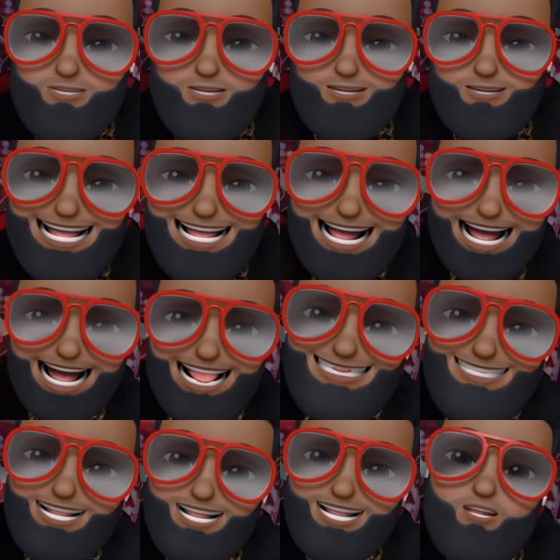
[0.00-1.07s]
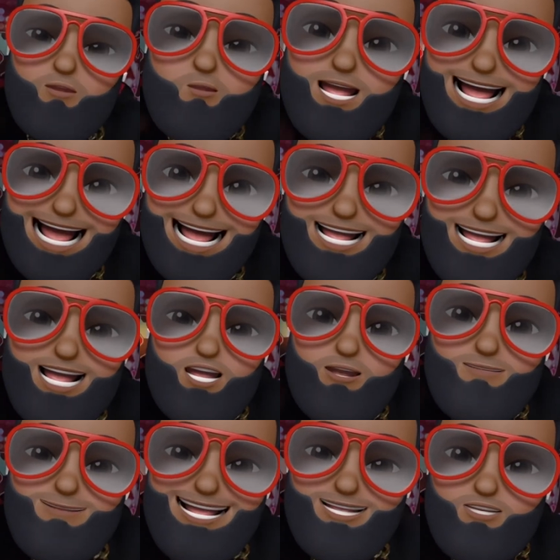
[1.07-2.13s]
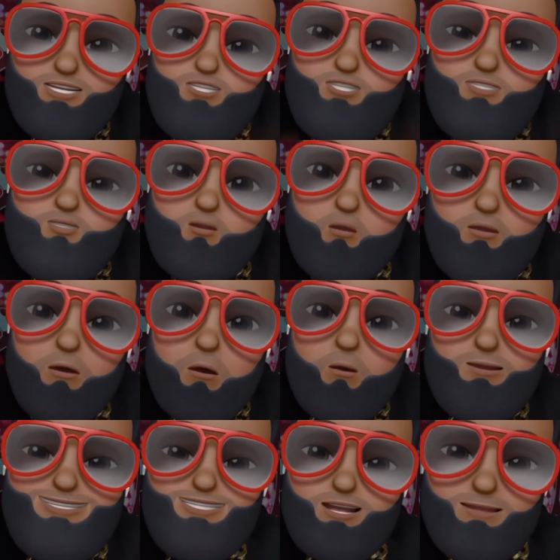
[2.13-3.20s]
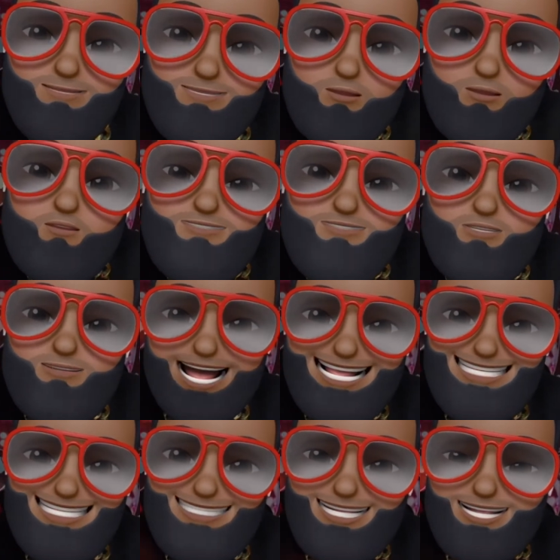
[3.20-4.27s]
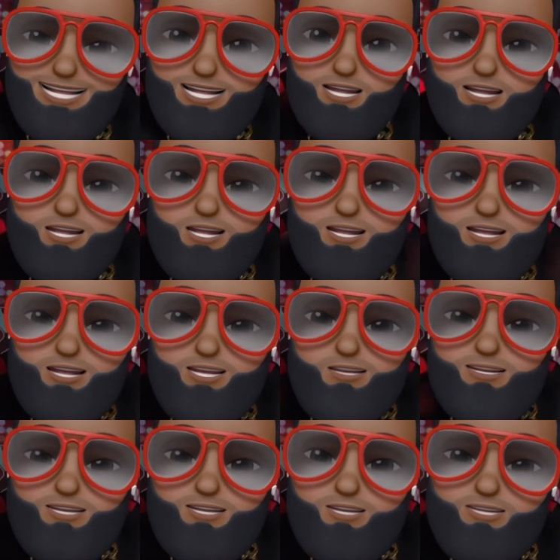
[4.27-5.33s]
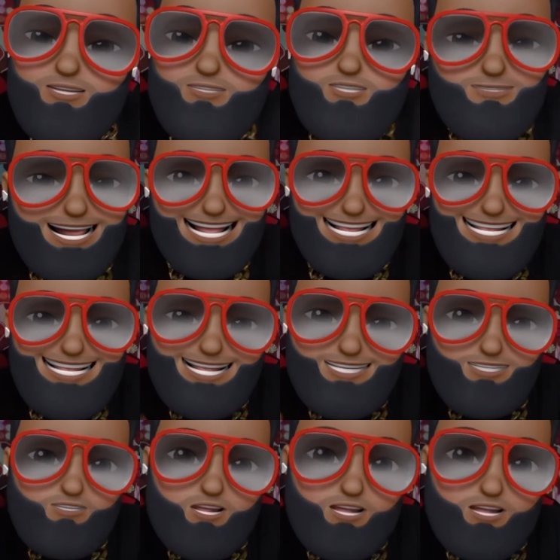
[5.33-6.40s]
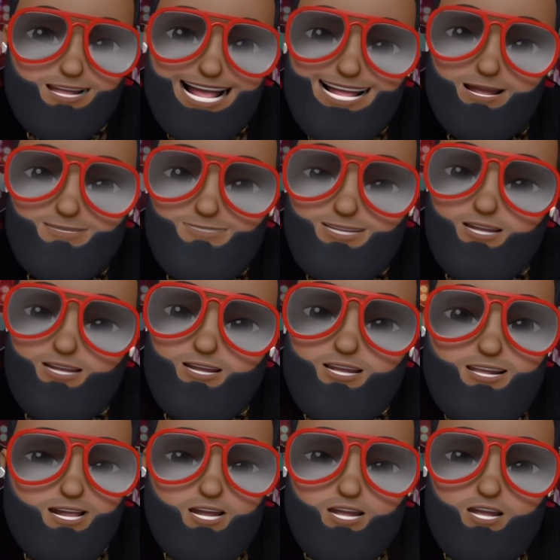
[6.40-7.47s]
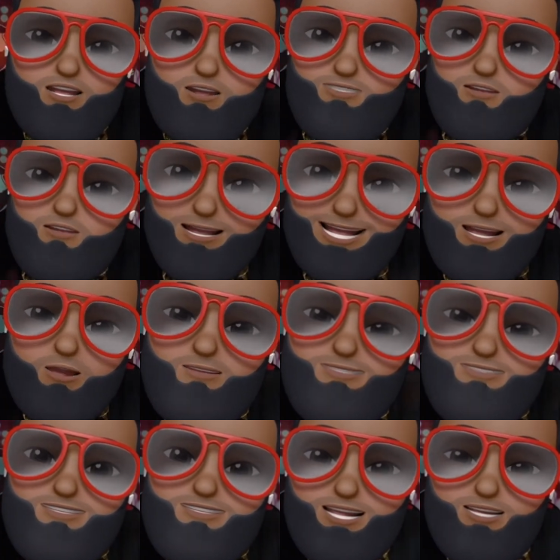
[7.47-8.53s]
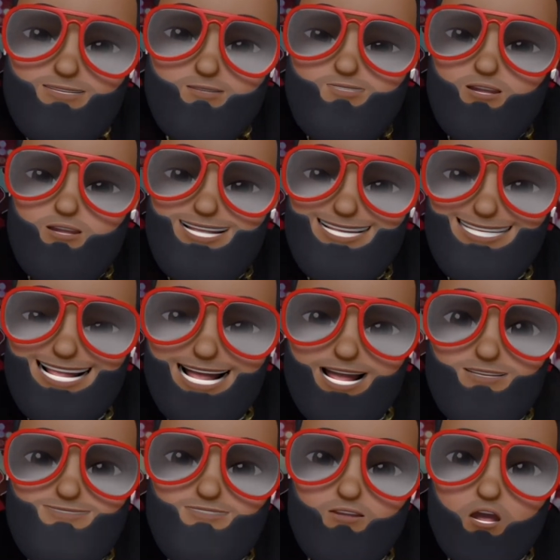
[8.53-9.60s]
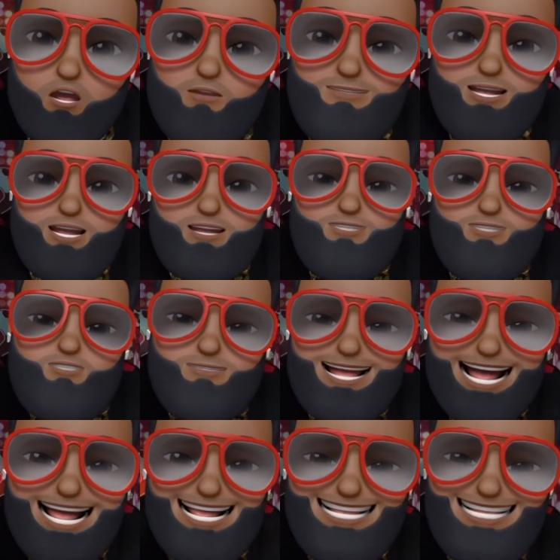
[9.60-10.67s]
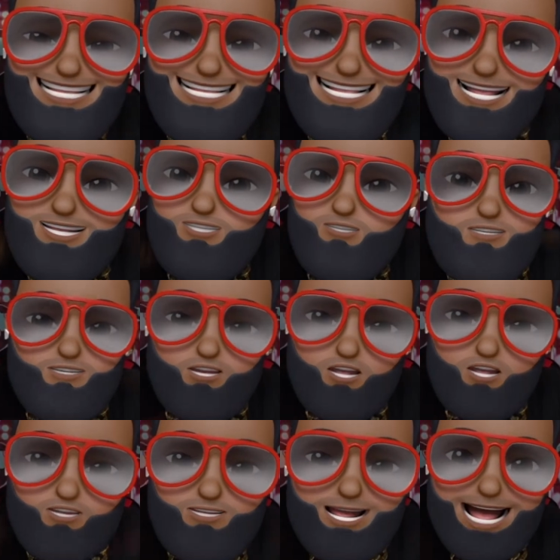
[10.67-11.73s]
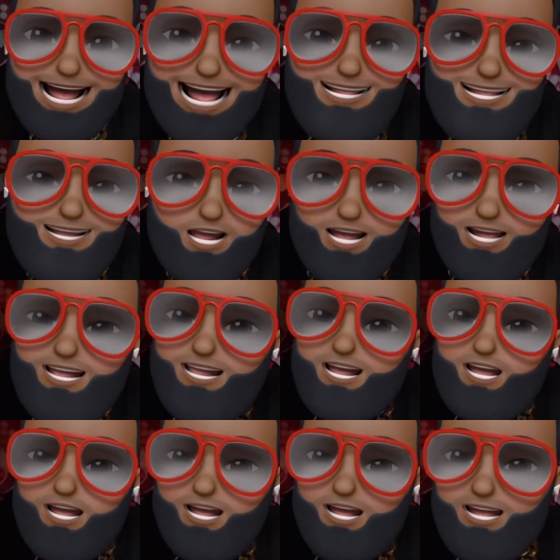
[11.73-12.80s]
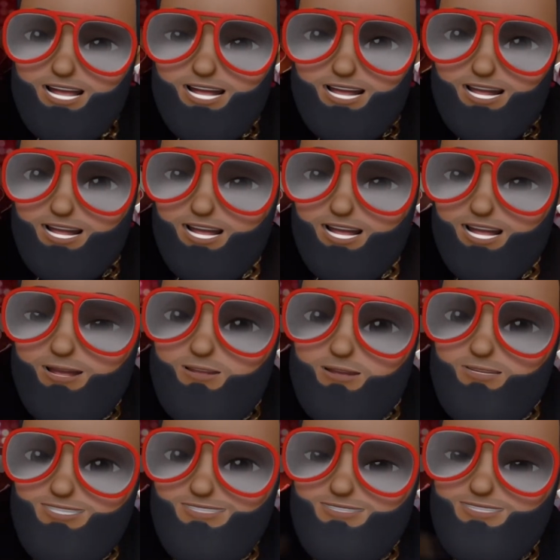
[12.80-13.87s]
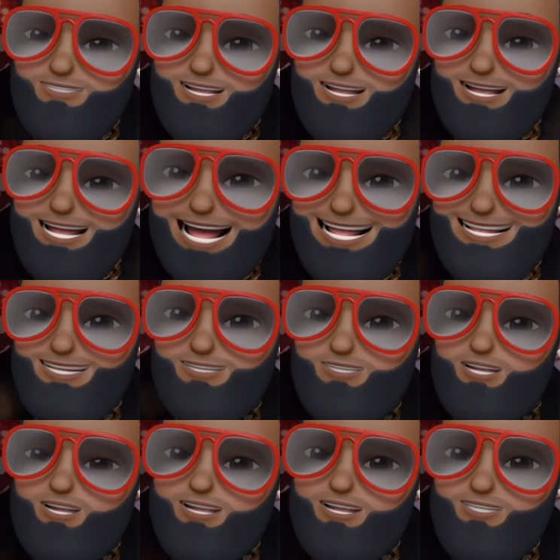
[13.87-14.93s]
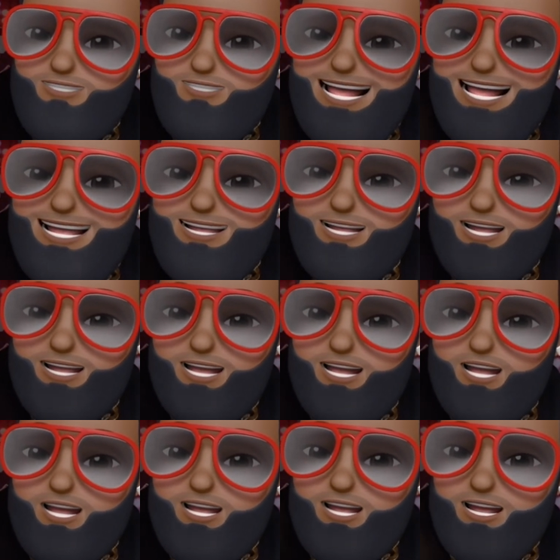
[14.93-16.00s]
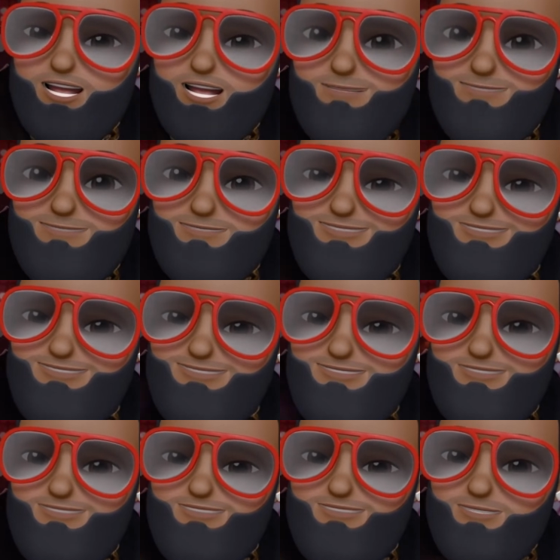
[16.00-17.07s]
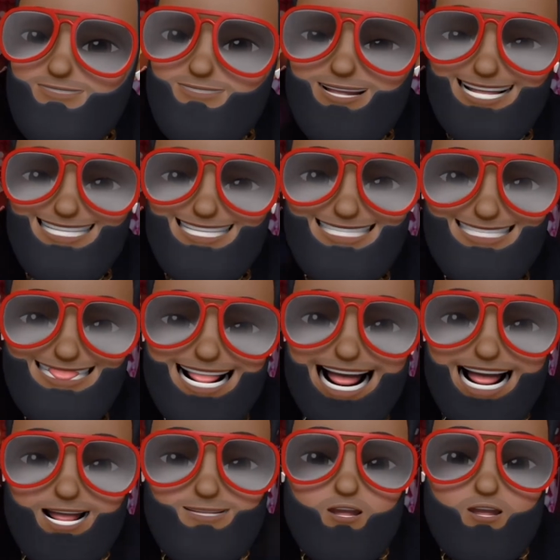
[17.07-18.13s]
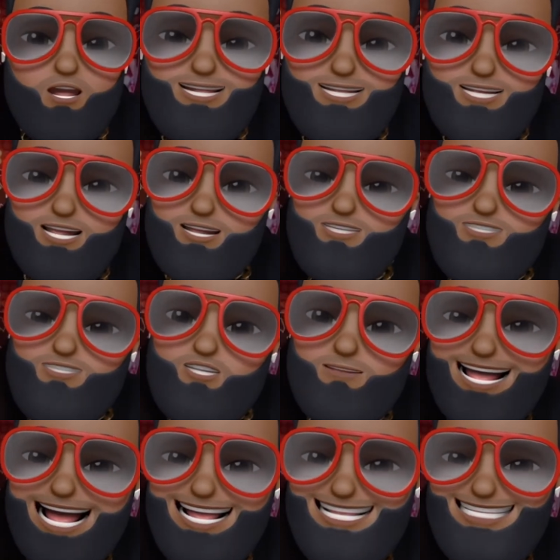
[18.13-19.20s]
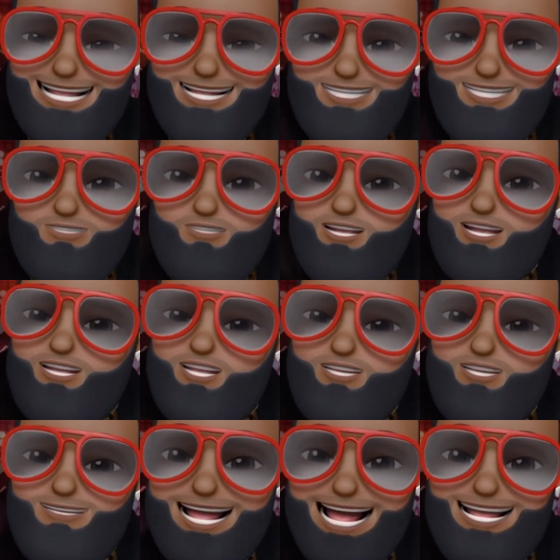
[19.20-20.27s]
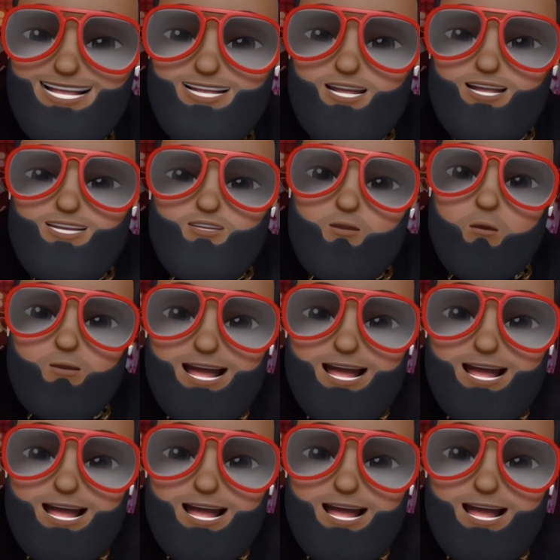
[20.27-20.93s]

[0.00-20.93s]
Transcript: That idea you had about this school was a beautiful idea. You talking about how the kids gonna learn how to be a grow their own vegetables on a damn farm. You talking about how the kids gonna learn how to uh uh uh what you say? How they gonna learn how to uh uh be in the stock market. You talking about how kids gonna learn how to do